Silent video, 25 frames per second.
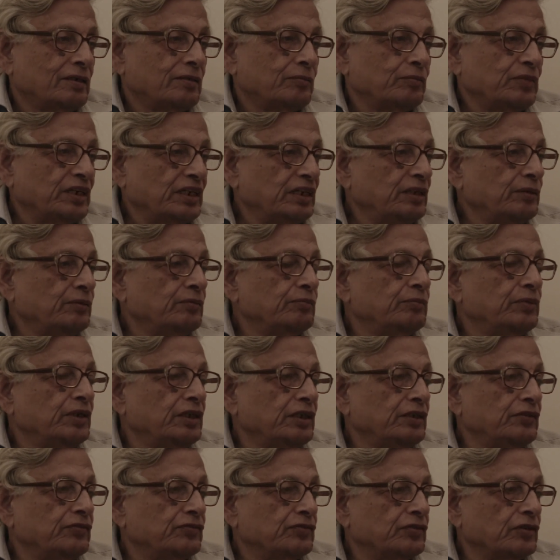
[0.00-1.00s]
Many
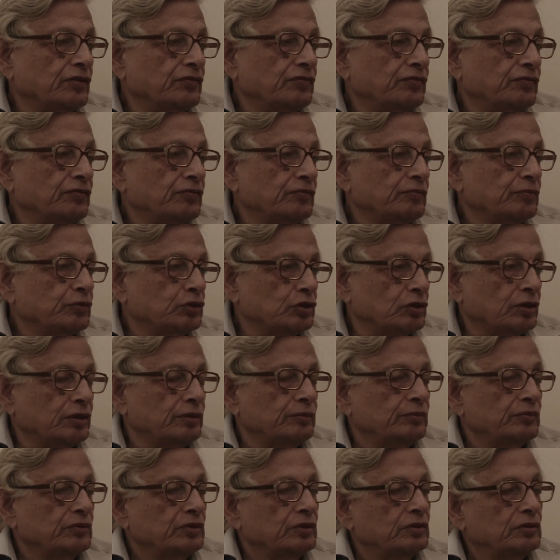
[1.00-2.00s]
beliefs of
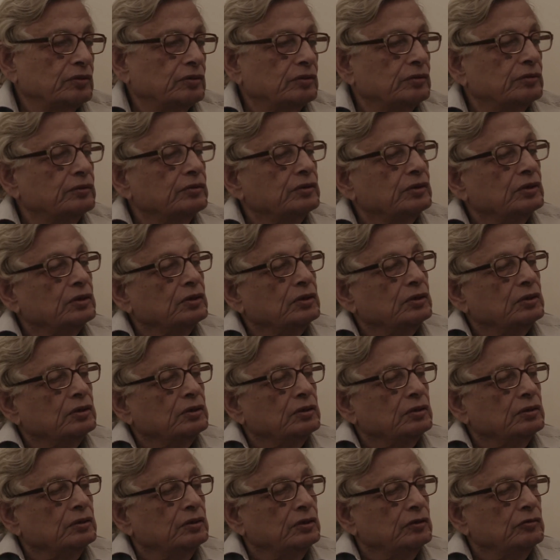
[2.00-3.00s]
Muslims,
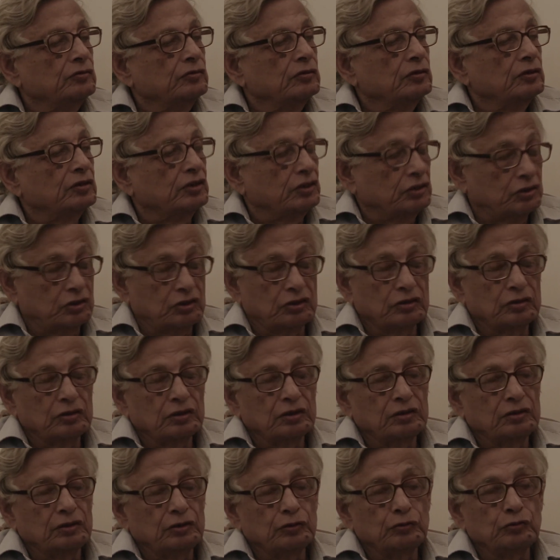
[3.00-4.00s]
Christians
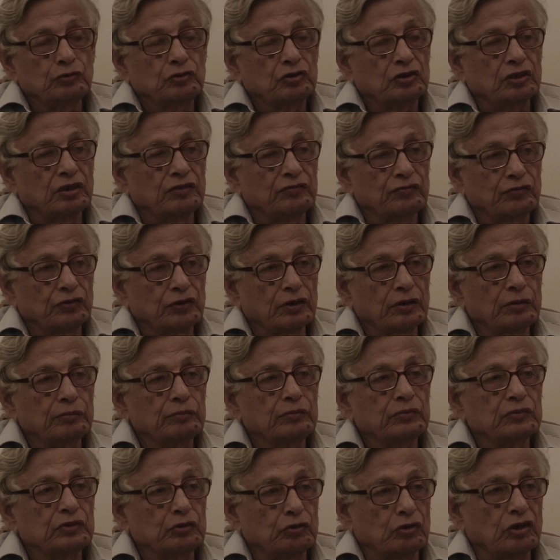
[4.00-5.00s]
and Jews come
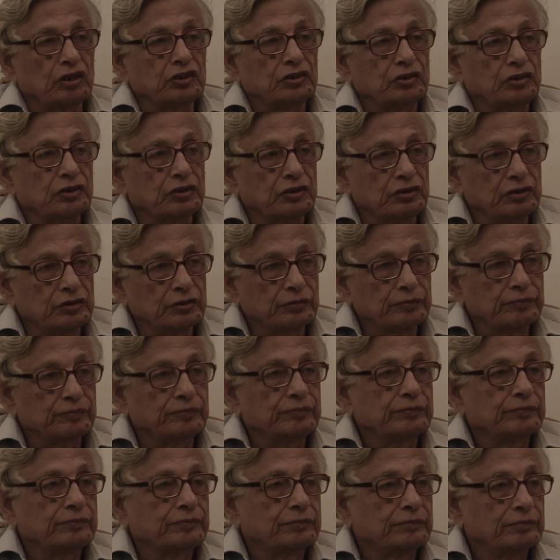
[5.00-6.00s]
from Zoroastrianism.
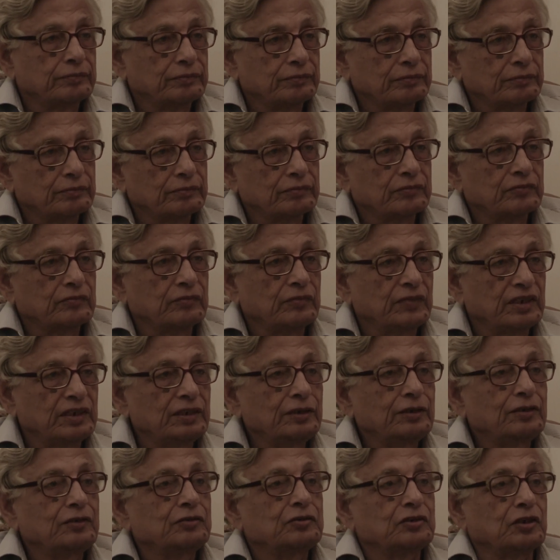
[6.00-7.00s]

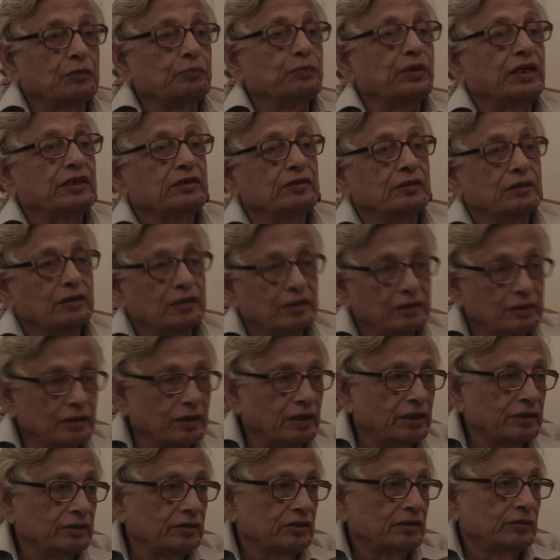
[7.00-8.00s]
Many, surprisingly
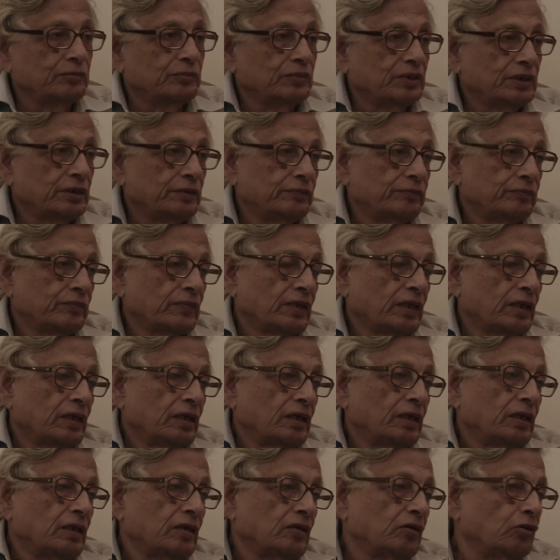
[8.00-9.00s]
large number.
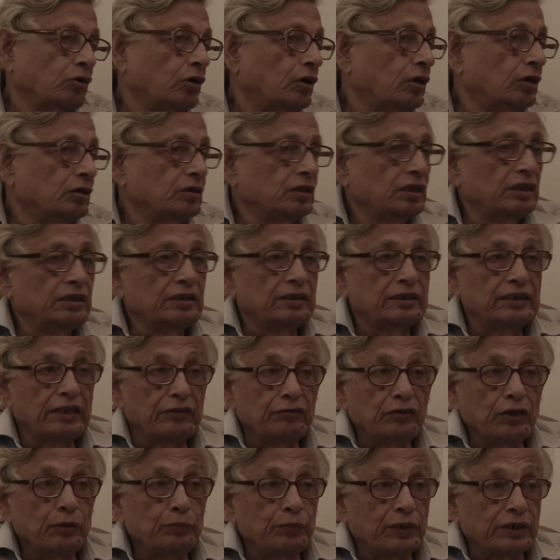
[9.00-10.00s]
God and
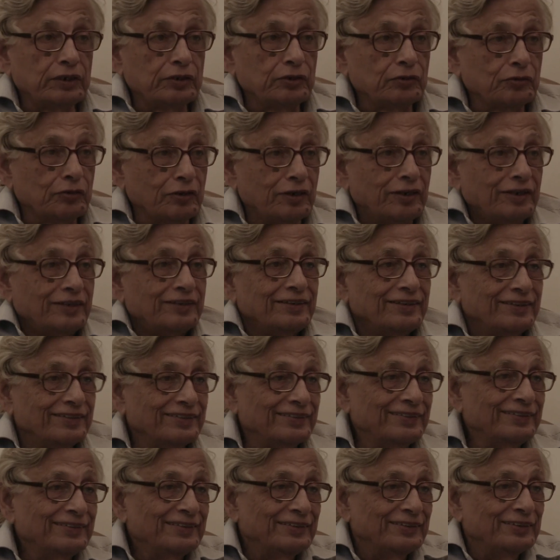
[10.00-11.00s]
devil particularly
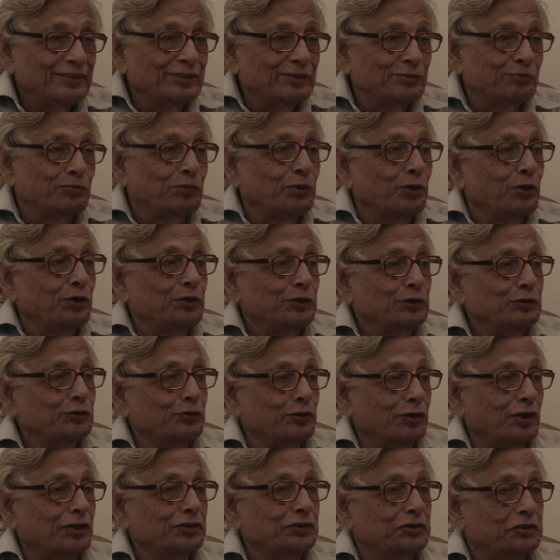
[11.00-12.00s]
is purely
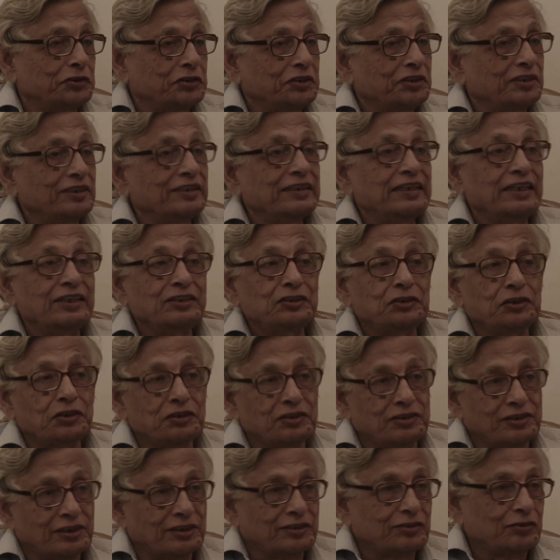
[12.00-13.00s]
Zoroastrian.
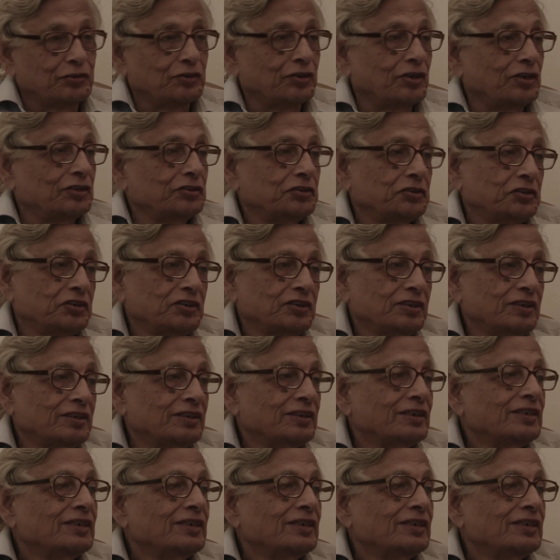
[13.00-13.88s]
Angels are Zoroastrian.